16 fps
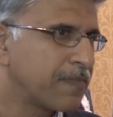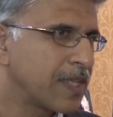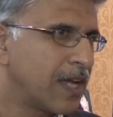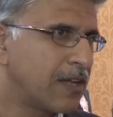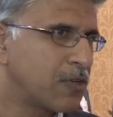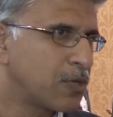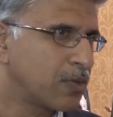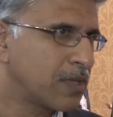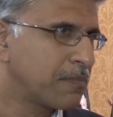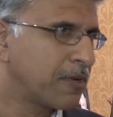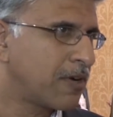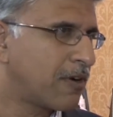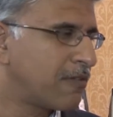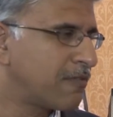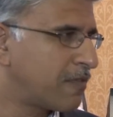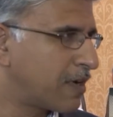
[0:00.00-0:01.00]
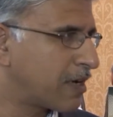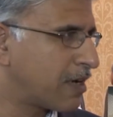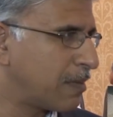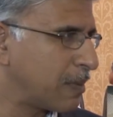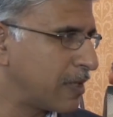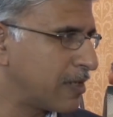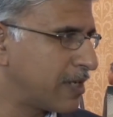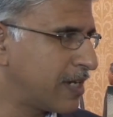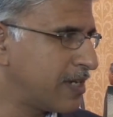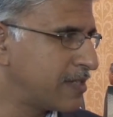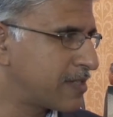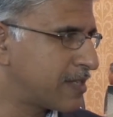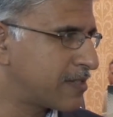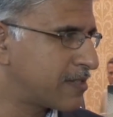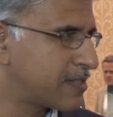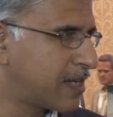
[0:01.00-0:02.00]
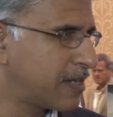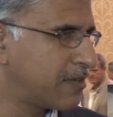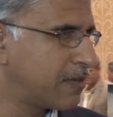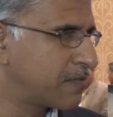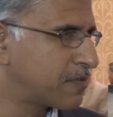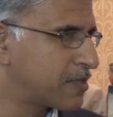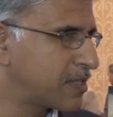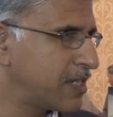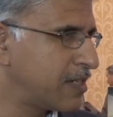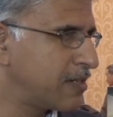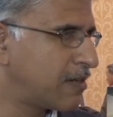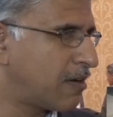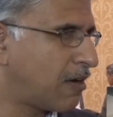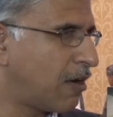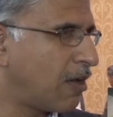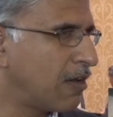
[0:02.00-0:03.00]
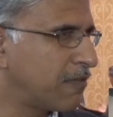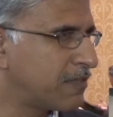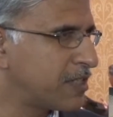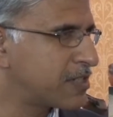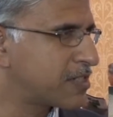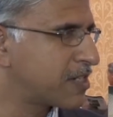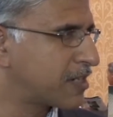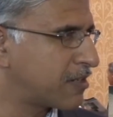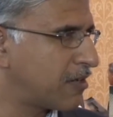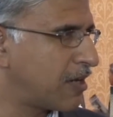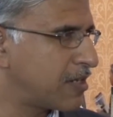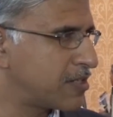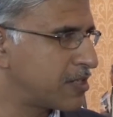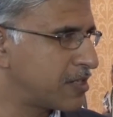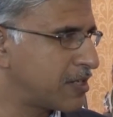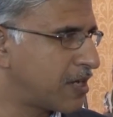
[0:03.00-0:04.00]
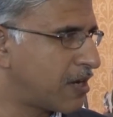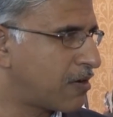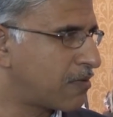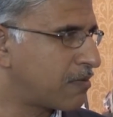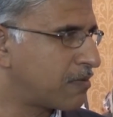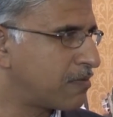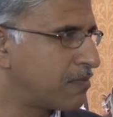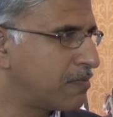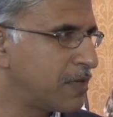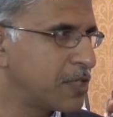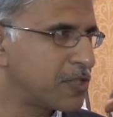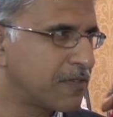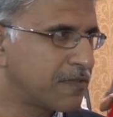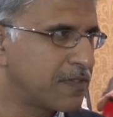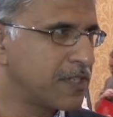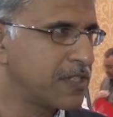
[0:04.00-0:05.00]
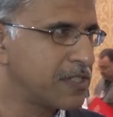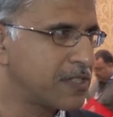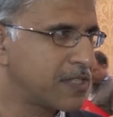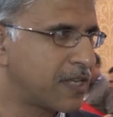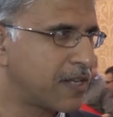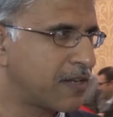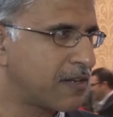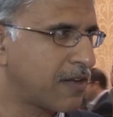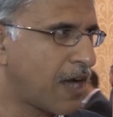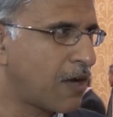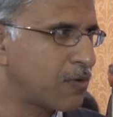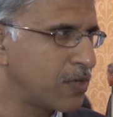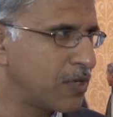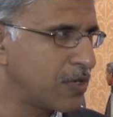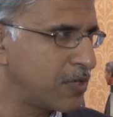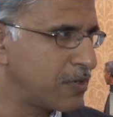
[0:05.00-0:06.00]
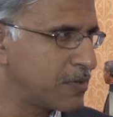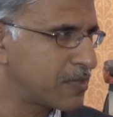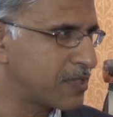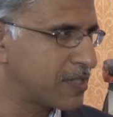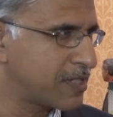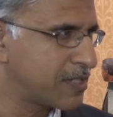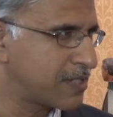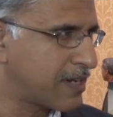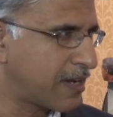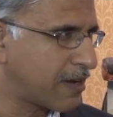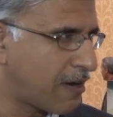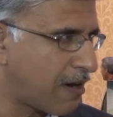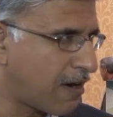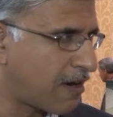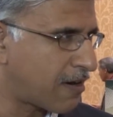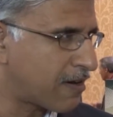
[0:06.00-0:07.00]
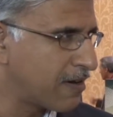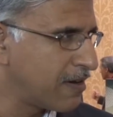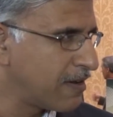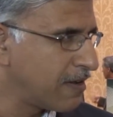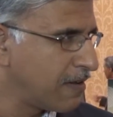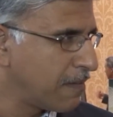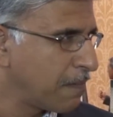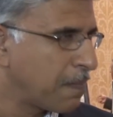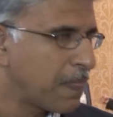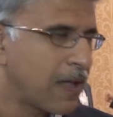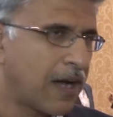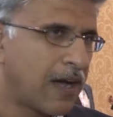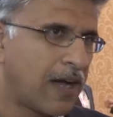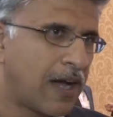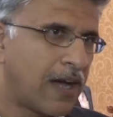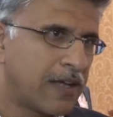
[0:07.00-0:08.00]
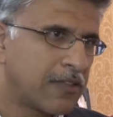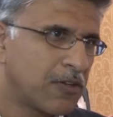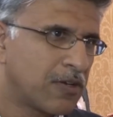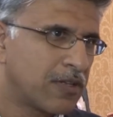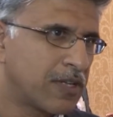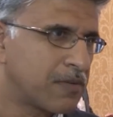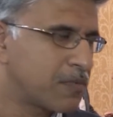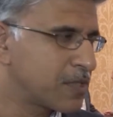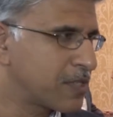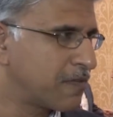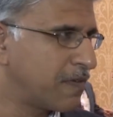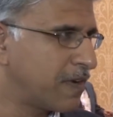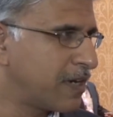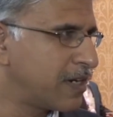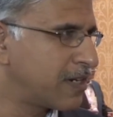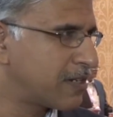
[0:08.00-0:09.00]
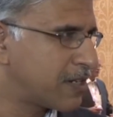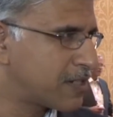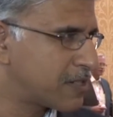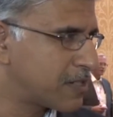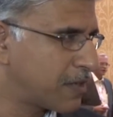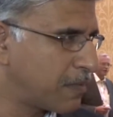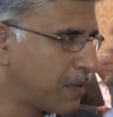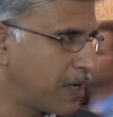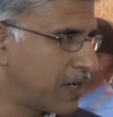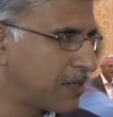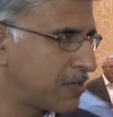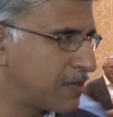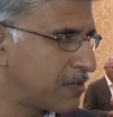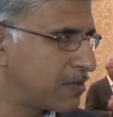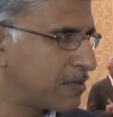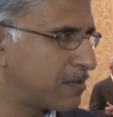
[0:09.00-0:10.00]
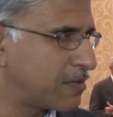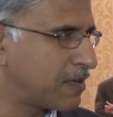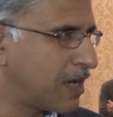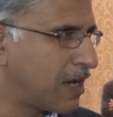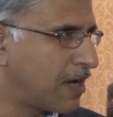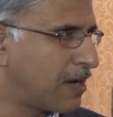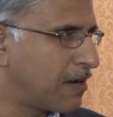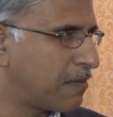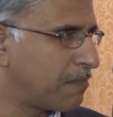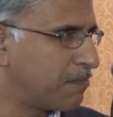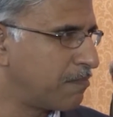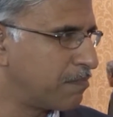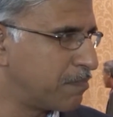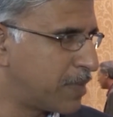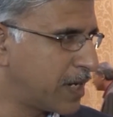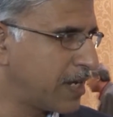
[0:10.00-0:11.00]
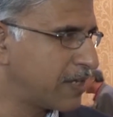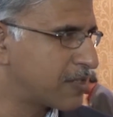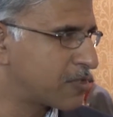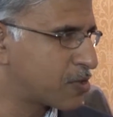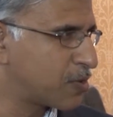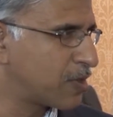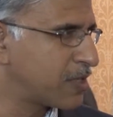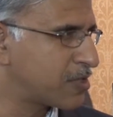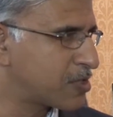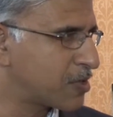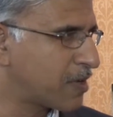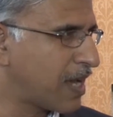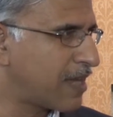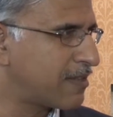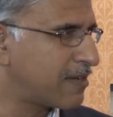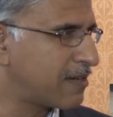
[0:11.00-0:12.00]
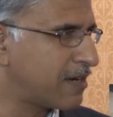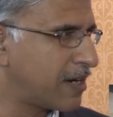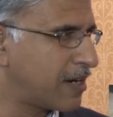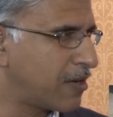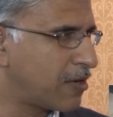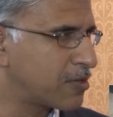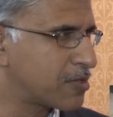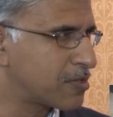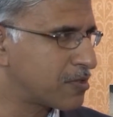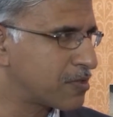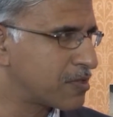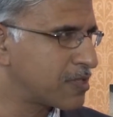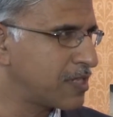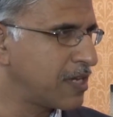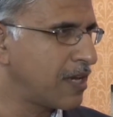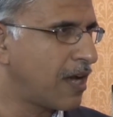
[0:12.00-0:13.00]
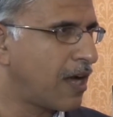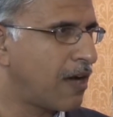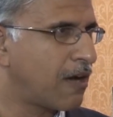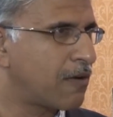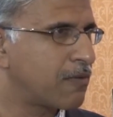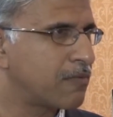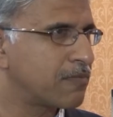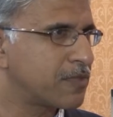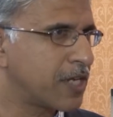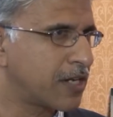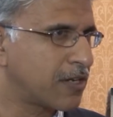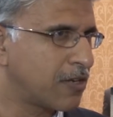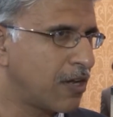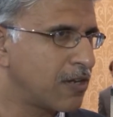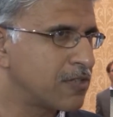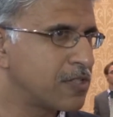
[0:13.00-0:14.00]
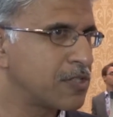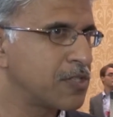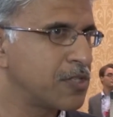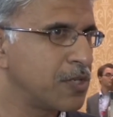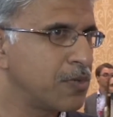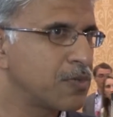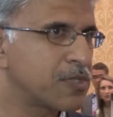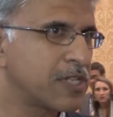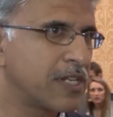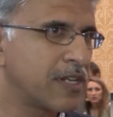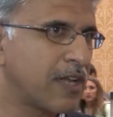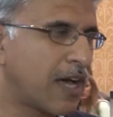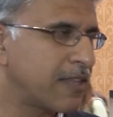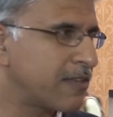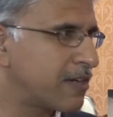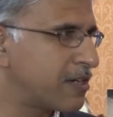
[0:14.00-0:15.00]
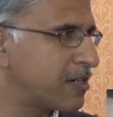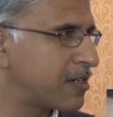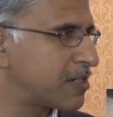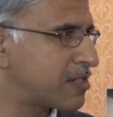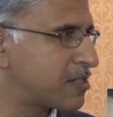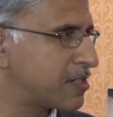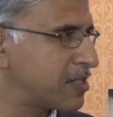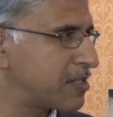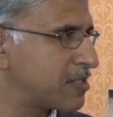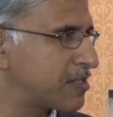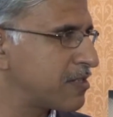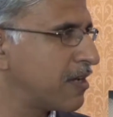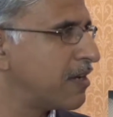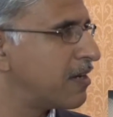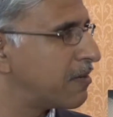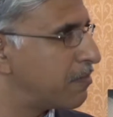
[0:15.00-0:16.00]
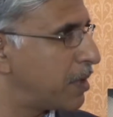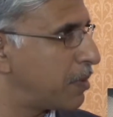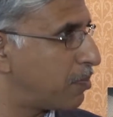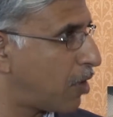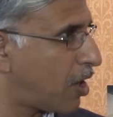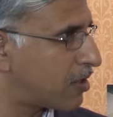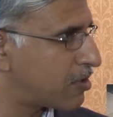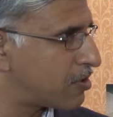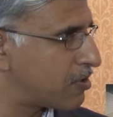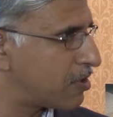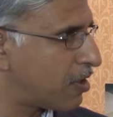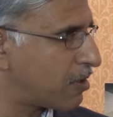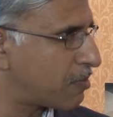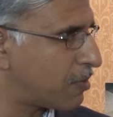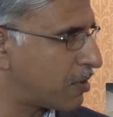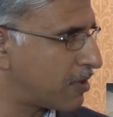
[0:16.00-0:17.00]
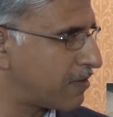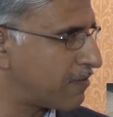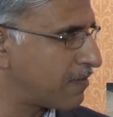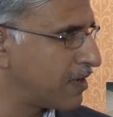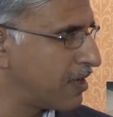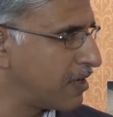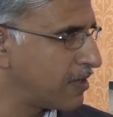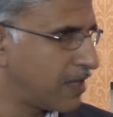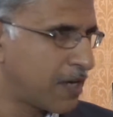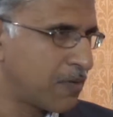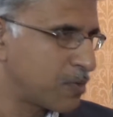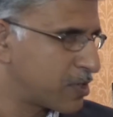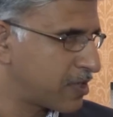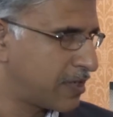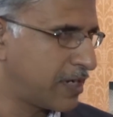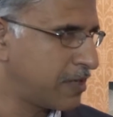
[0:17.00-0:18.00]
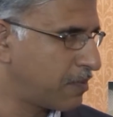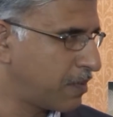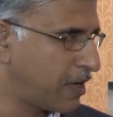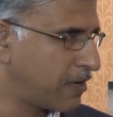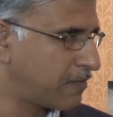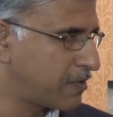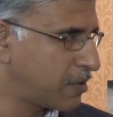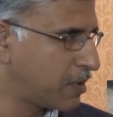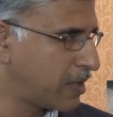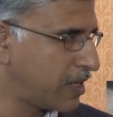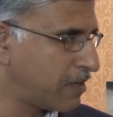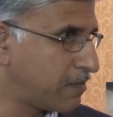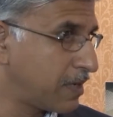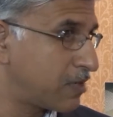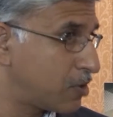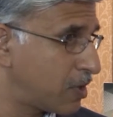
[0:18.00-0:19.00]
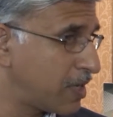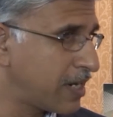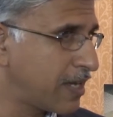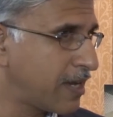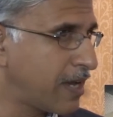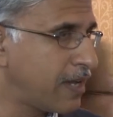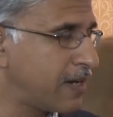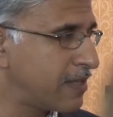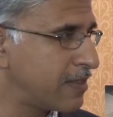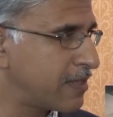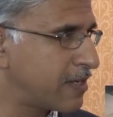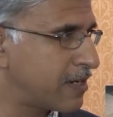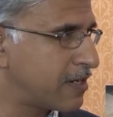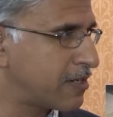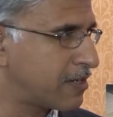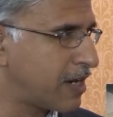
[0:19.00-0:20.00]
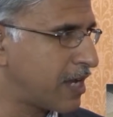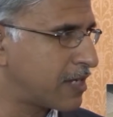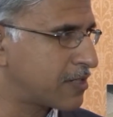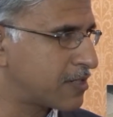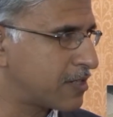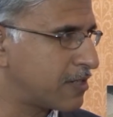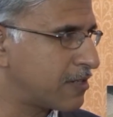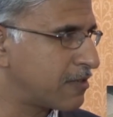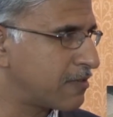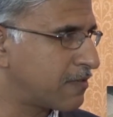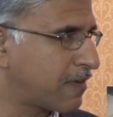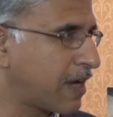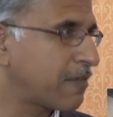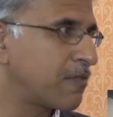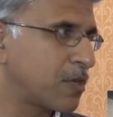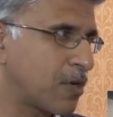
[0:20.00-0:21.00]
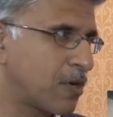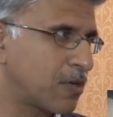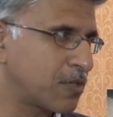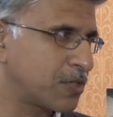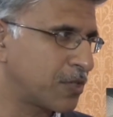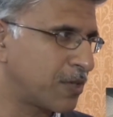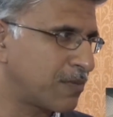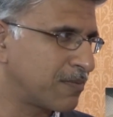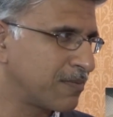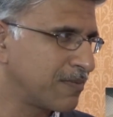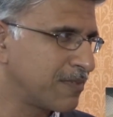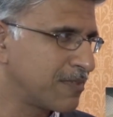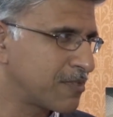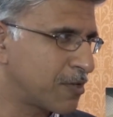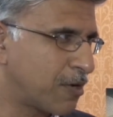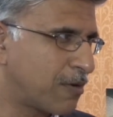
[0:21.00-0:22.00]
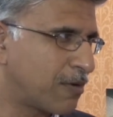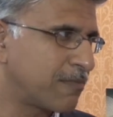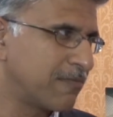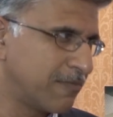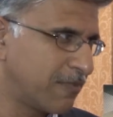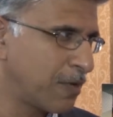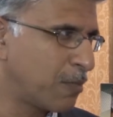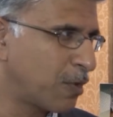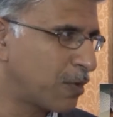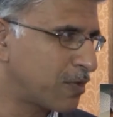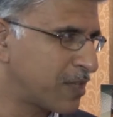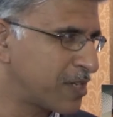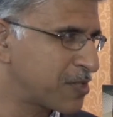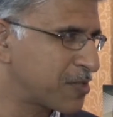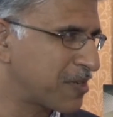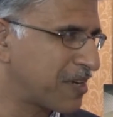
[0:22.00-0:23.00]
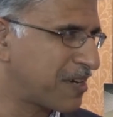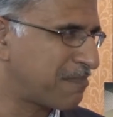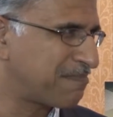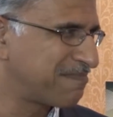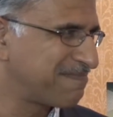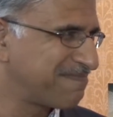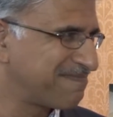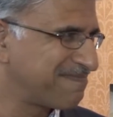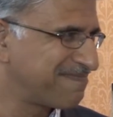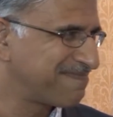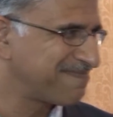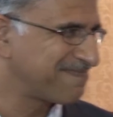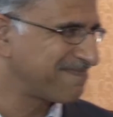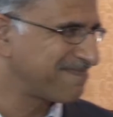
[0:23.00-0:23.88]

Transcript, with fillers: and took them around for a couple days and said, you've seen all of this technology now, which of these and how do you use this in a car? I thought that was a very interesting way to uh, bring students together and also to see how technologies used in other industries be brought to the automotive. That was a great way of doing it. We're doing it again in the International Frankfurt Auto Show. So a few more things to come. So